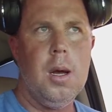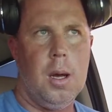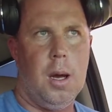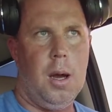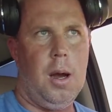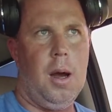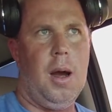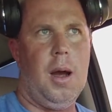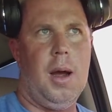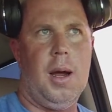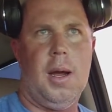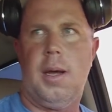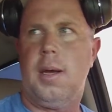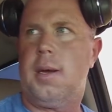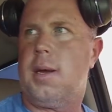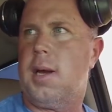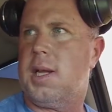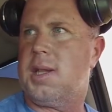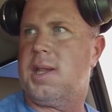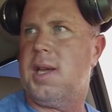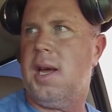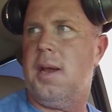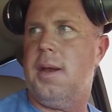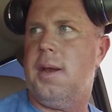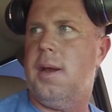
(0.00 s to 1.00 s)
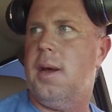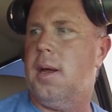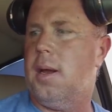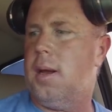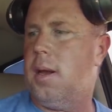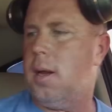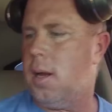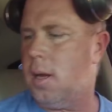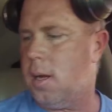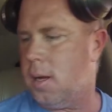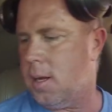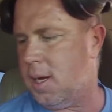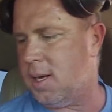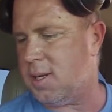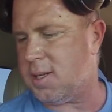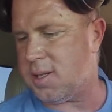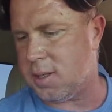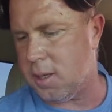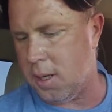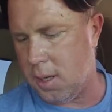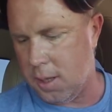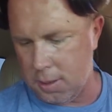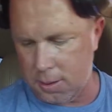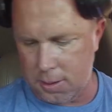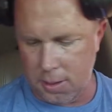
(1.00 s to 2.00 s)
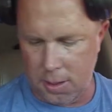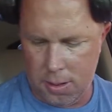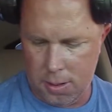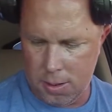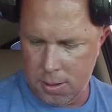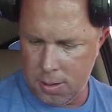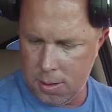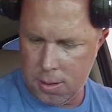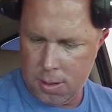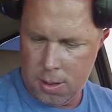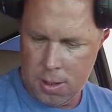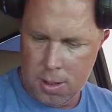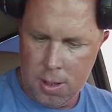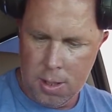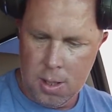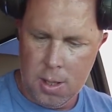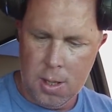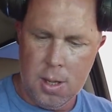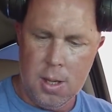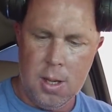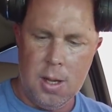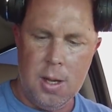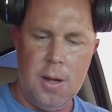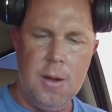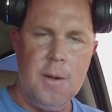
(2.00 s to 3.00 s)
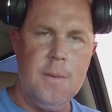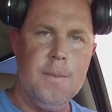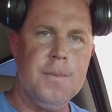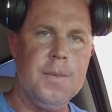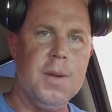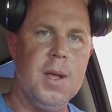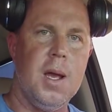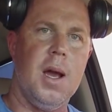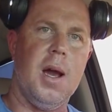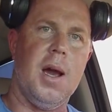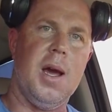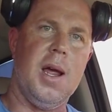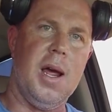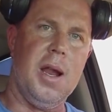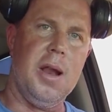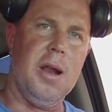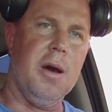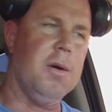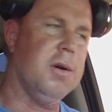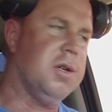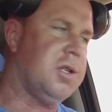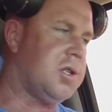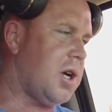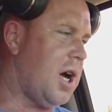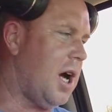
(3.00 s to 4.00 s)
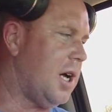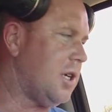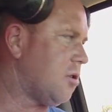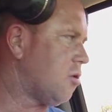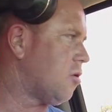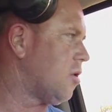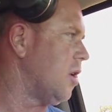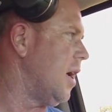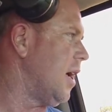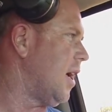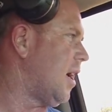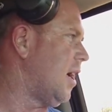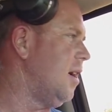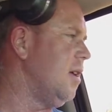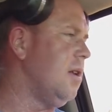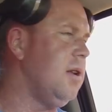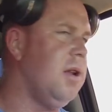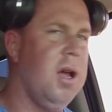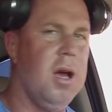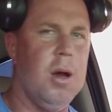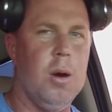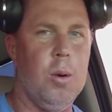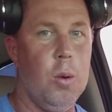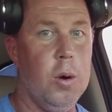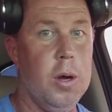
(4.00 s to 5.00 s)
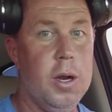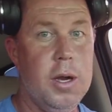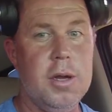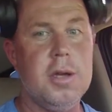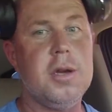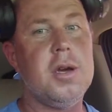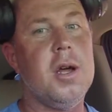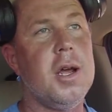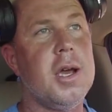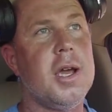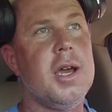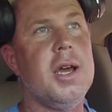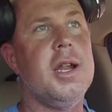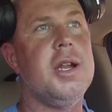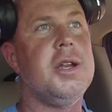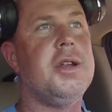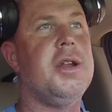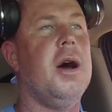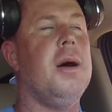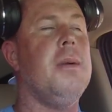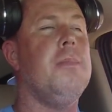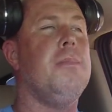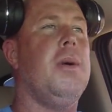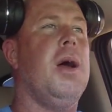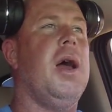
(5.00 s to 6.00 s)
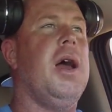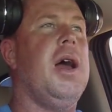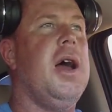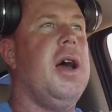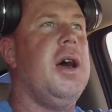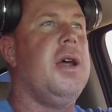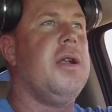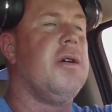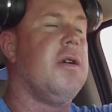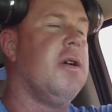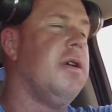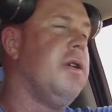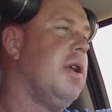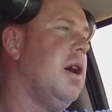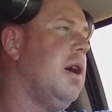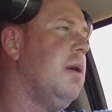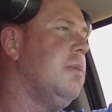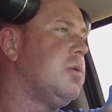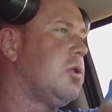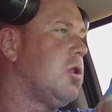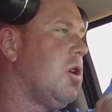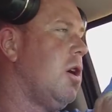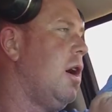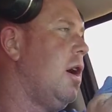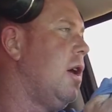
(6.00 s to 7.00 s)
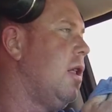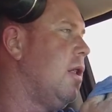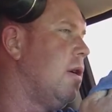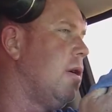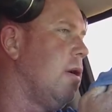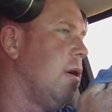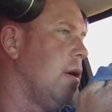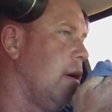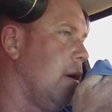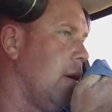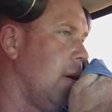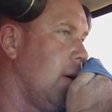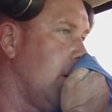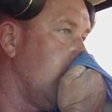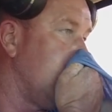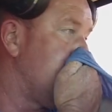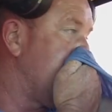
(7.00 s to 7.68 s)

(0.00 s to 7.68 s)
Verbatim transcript: All right, got that done. That sucked. And I know what you guys are thinking. When are you going to get a dump bed or a dump trailer or